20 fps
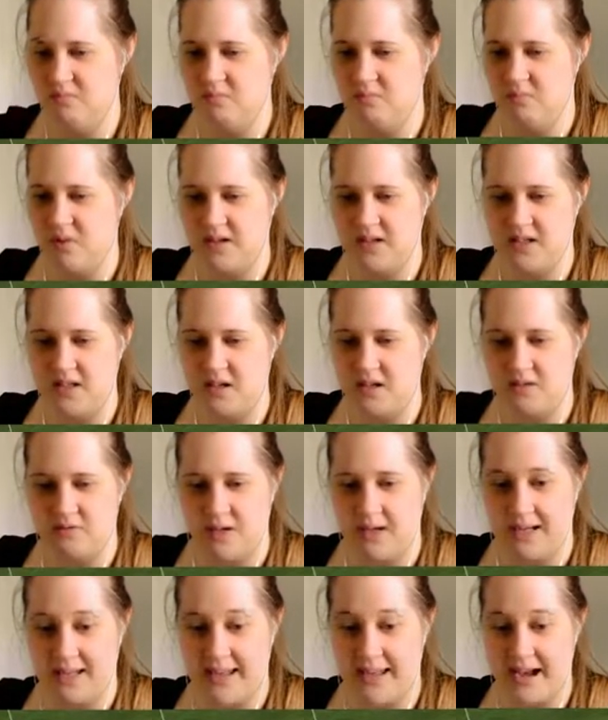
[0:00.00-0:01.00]
One doesn't
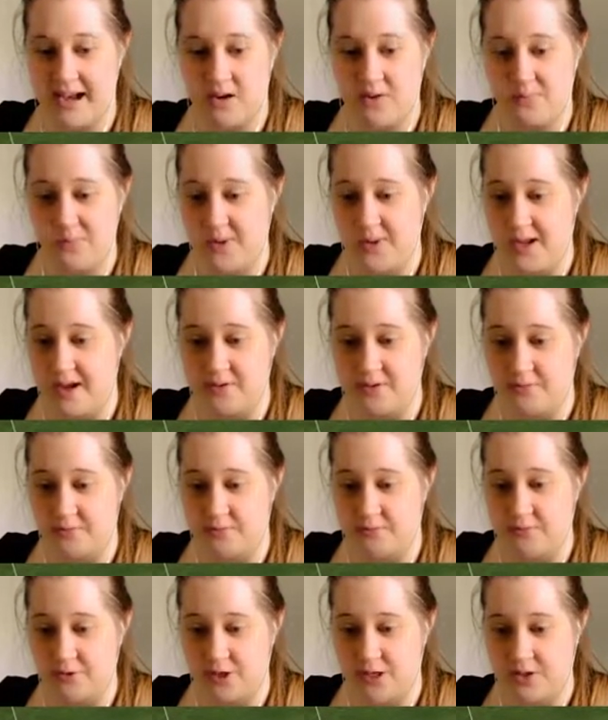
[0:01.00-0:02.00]
really care if we have a
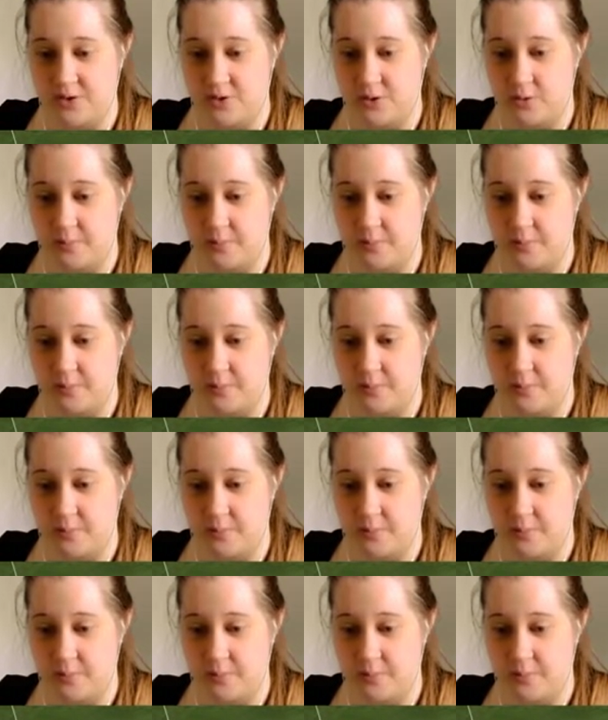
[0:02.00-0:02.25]
dresser,